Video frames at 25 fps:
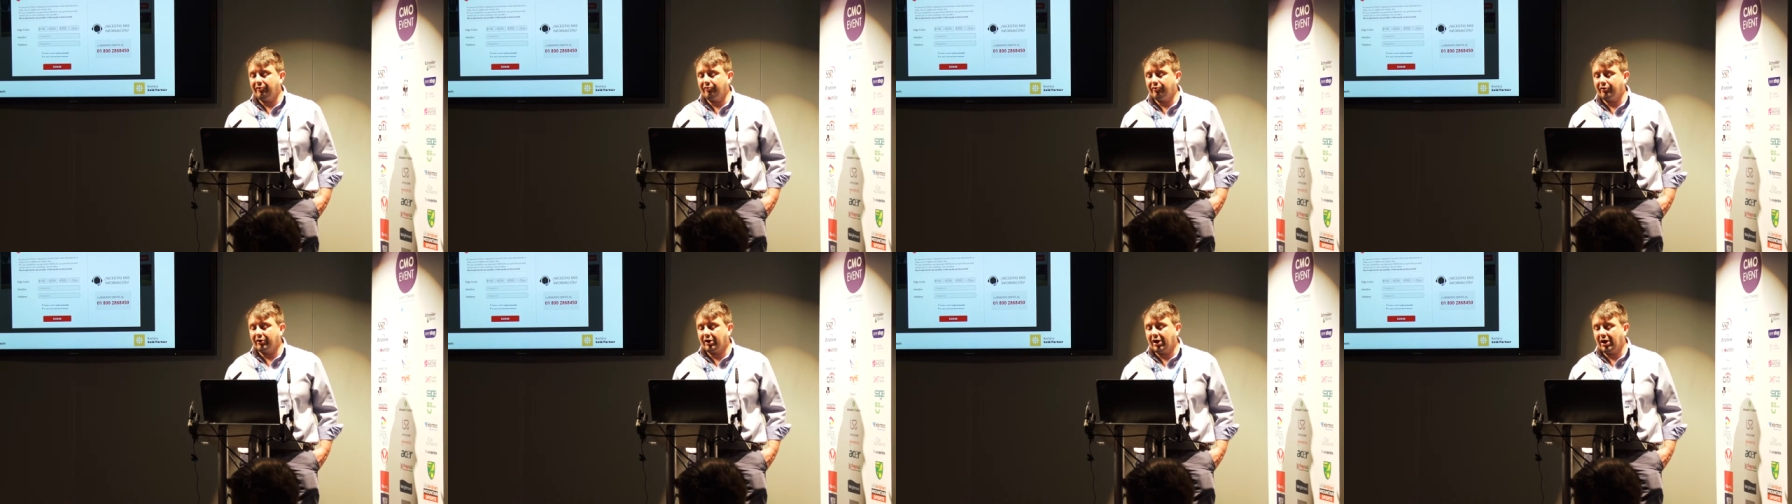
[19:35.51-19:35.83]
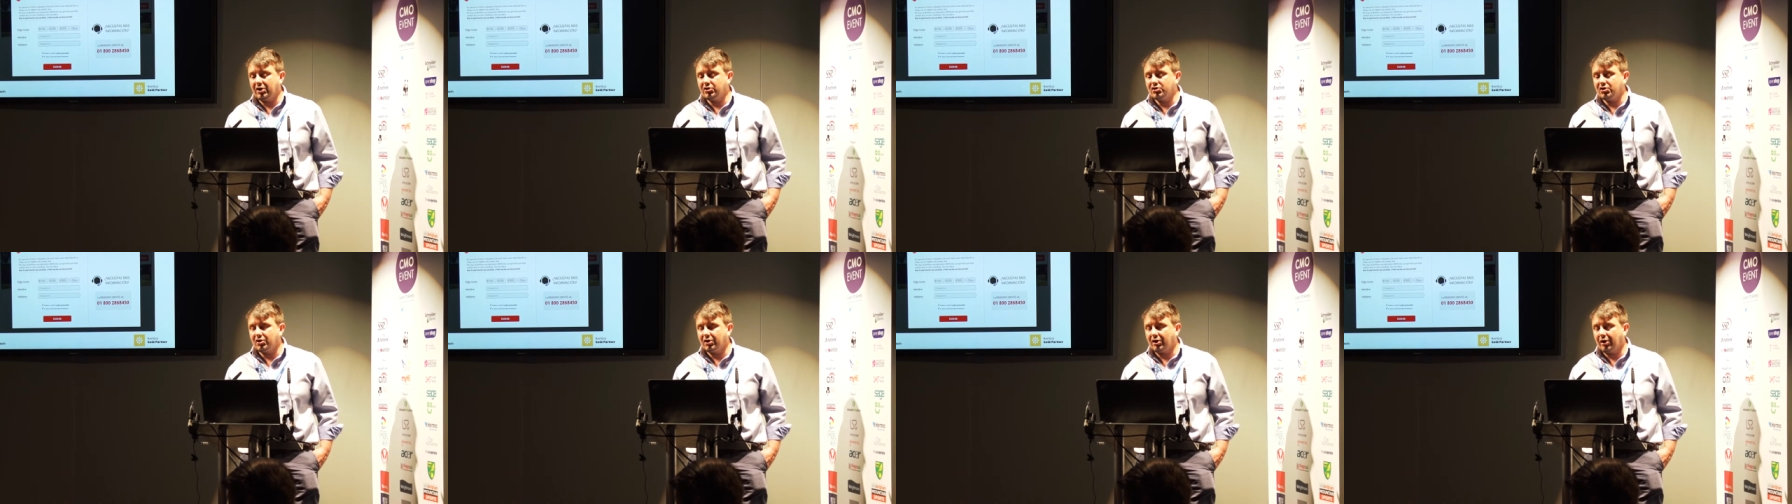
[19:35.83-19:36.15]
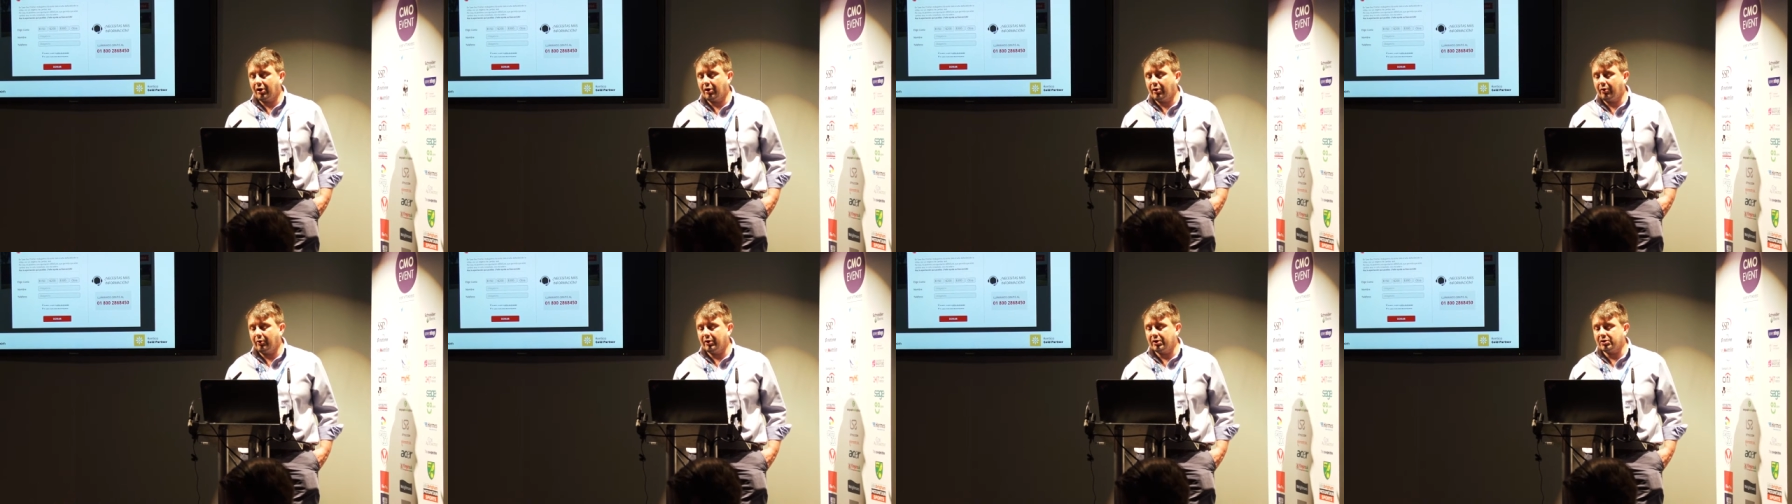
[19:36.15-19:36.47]
for
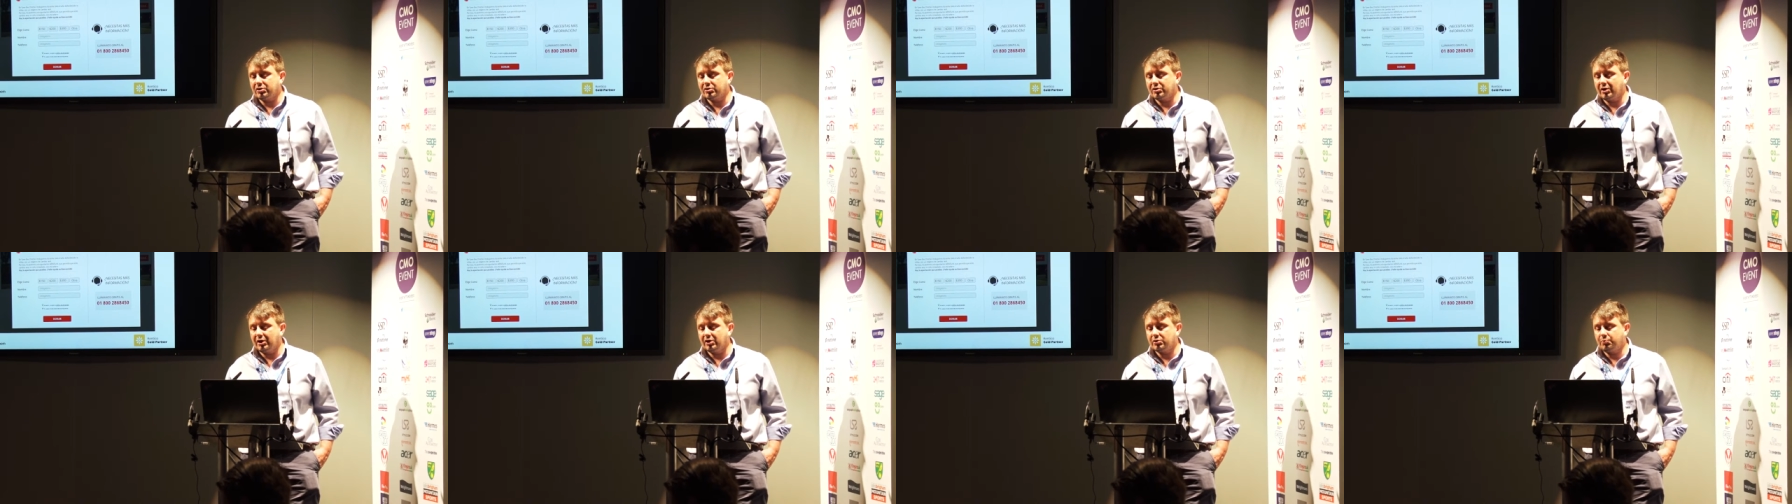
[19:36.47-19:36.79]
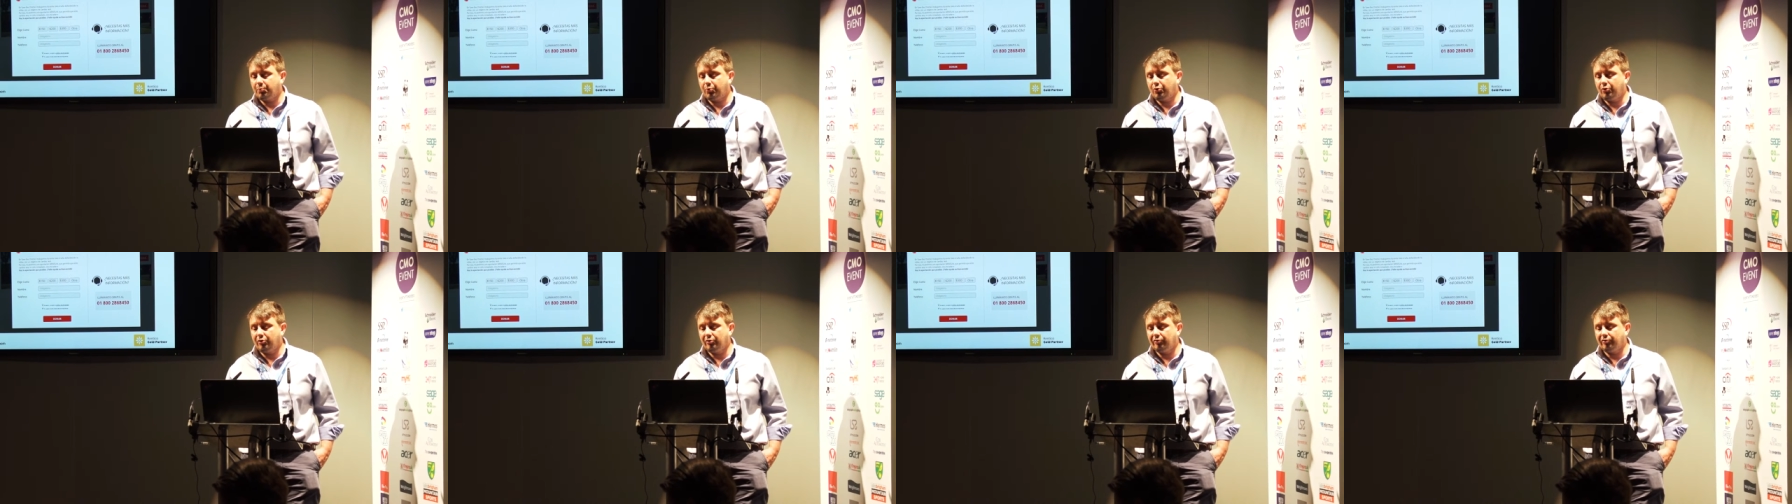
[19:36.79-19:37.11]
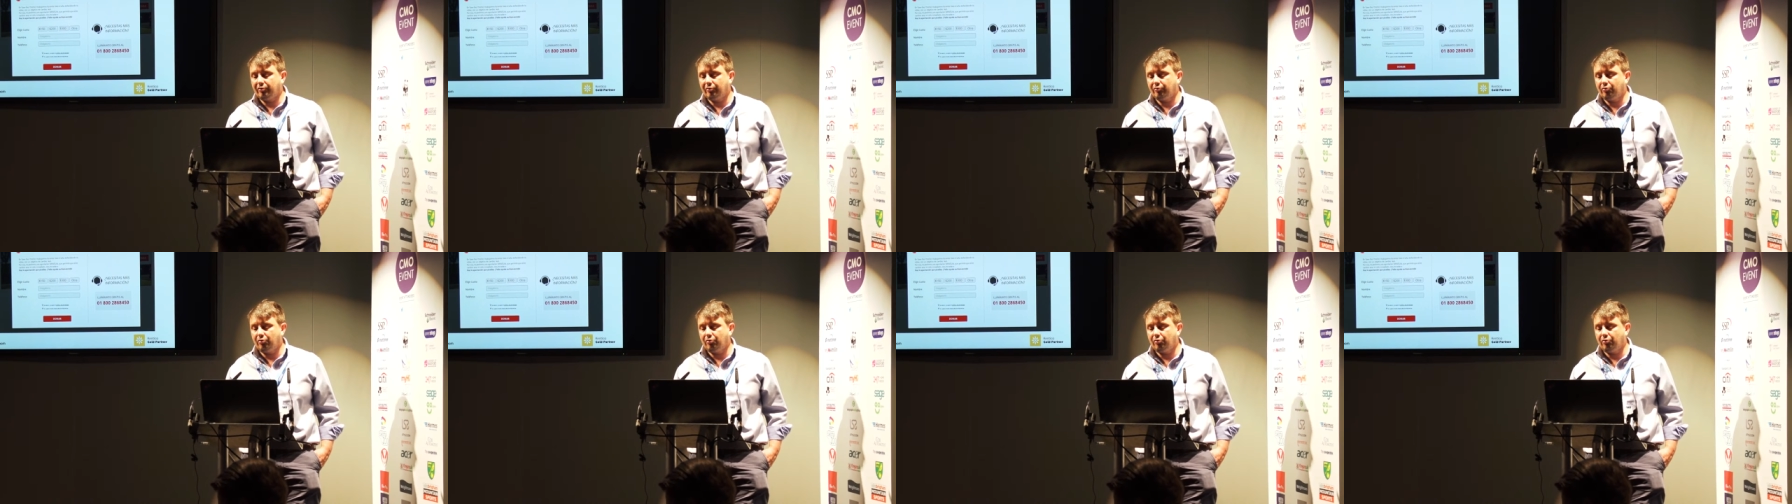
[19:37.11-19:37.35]
Kentico, it's it's proved a